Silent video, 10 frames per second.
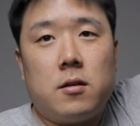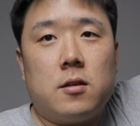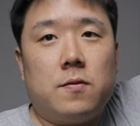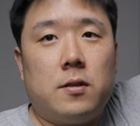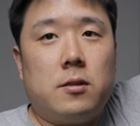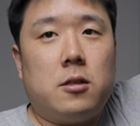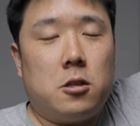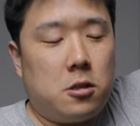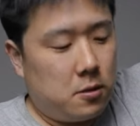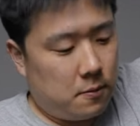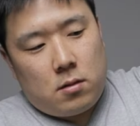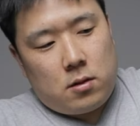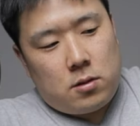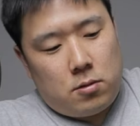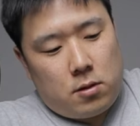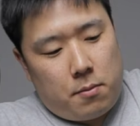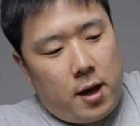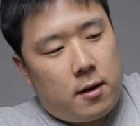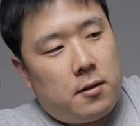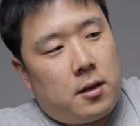dust filters. So the
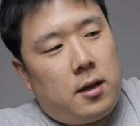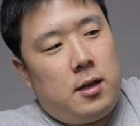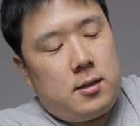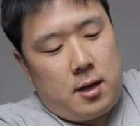back of the case,